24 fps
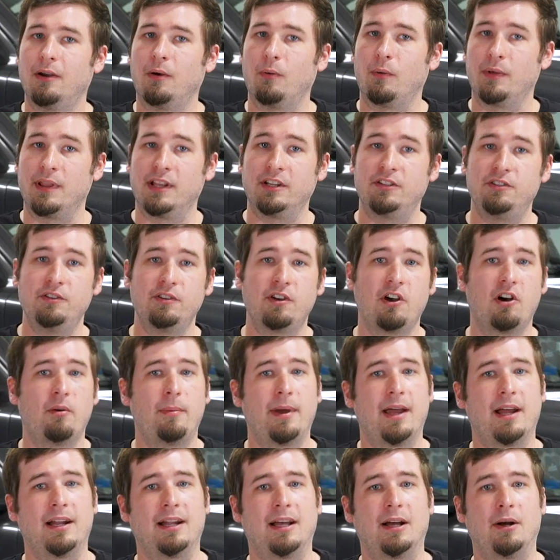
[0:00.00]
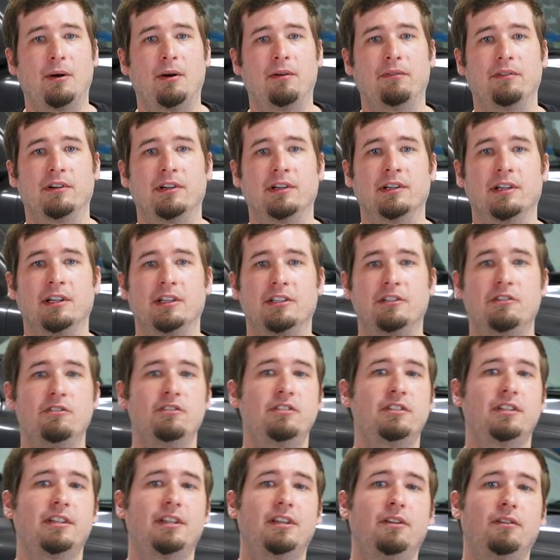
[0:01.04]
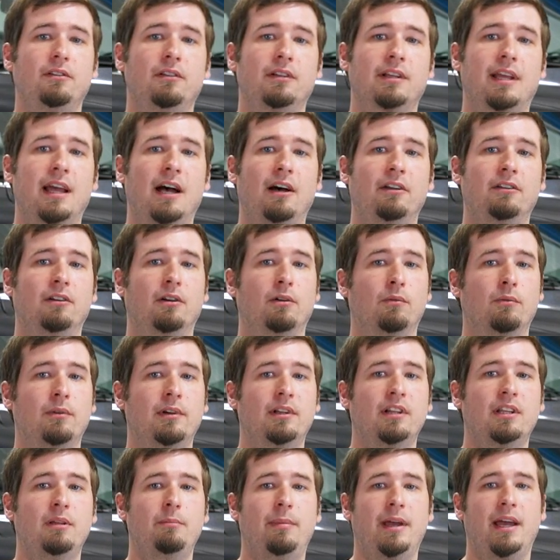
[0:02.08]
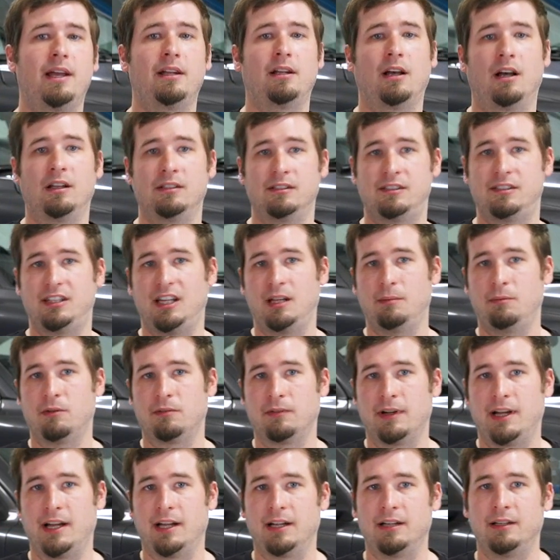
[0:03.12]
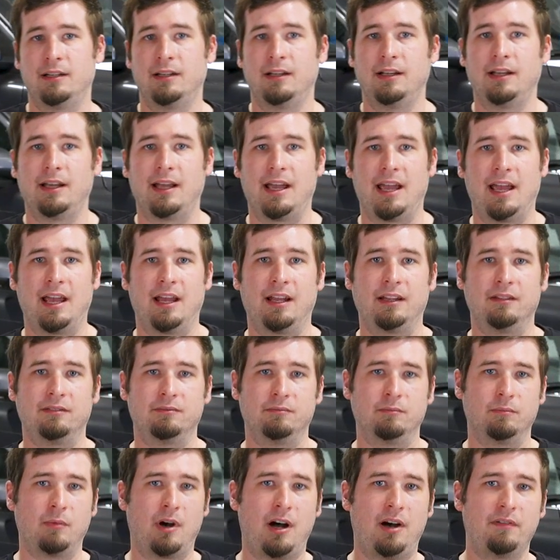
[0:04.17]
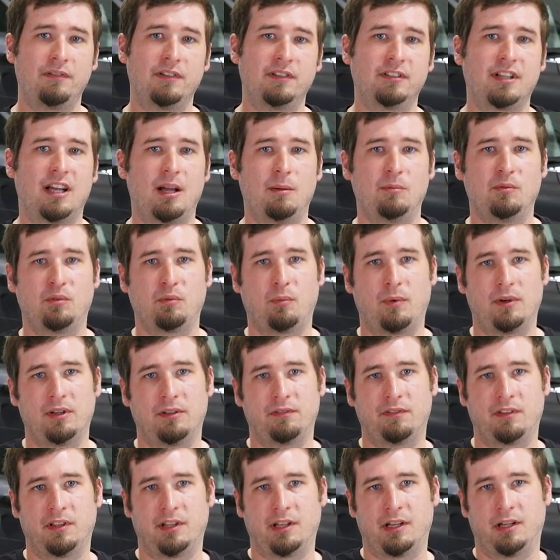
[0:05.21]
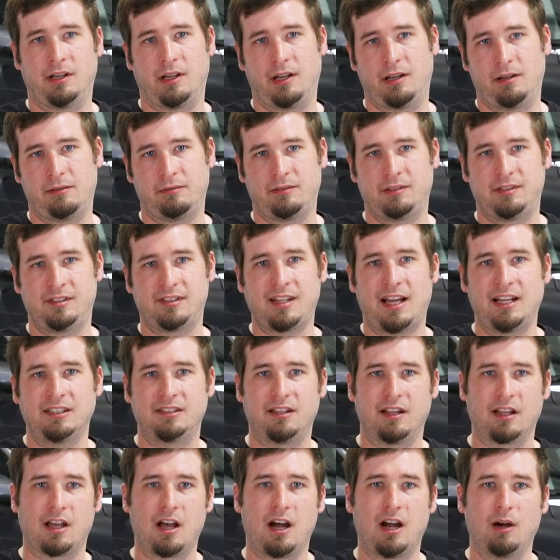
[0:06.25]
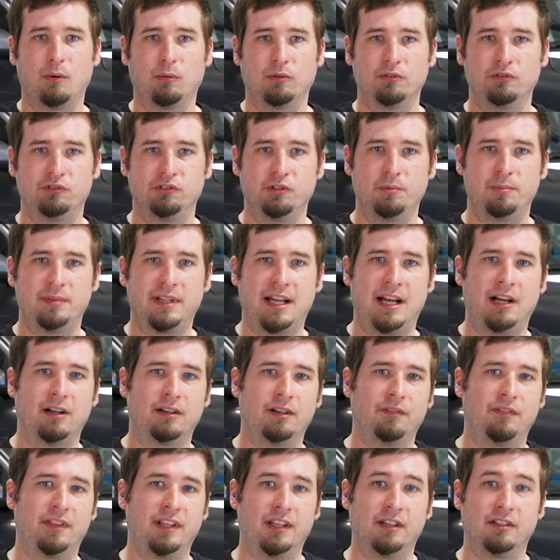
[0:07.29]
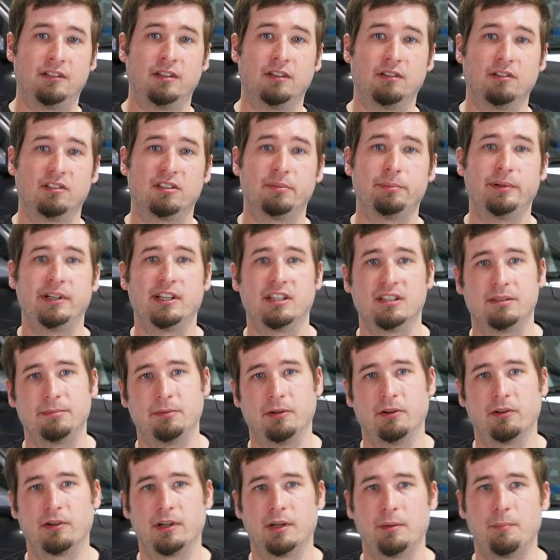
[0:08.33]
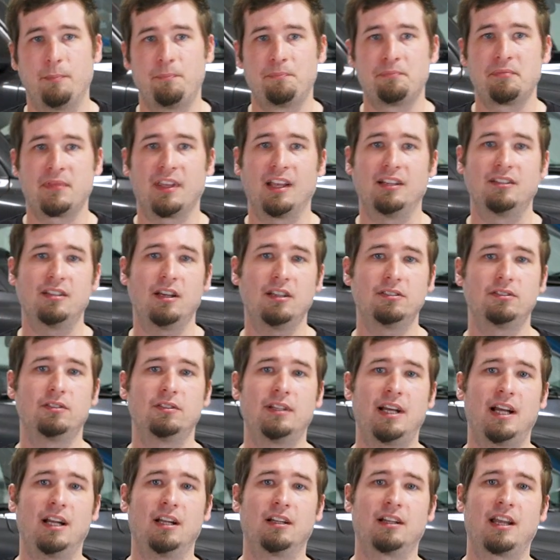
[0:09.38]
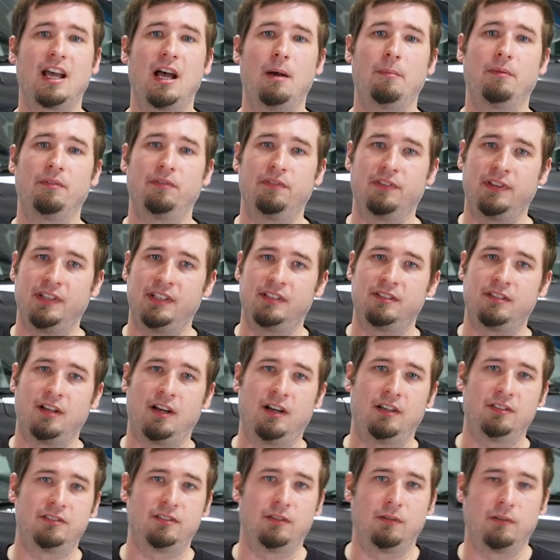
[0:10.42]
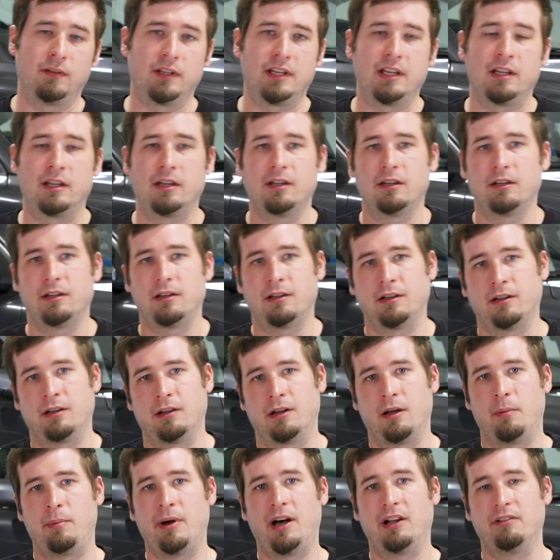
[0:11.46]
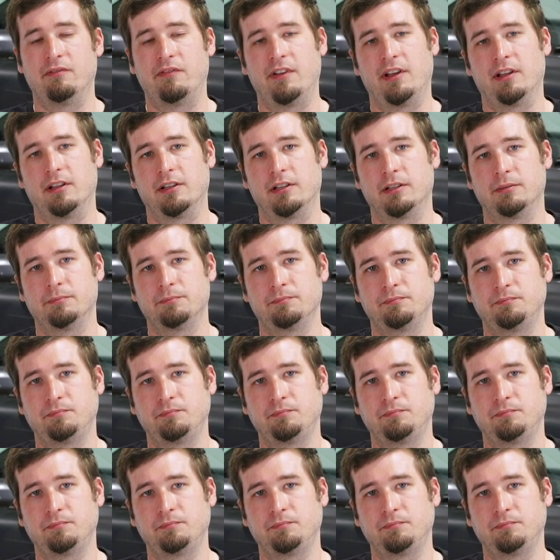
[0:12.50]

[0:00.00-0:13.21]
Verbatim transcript: When they do go bad, however, usually you'll encounter a really bad, unstable ride and oftentimes one of the sides of the car will droop down if the internal spring is broken. It's also not uncommon for these to also leak uh, upon failure.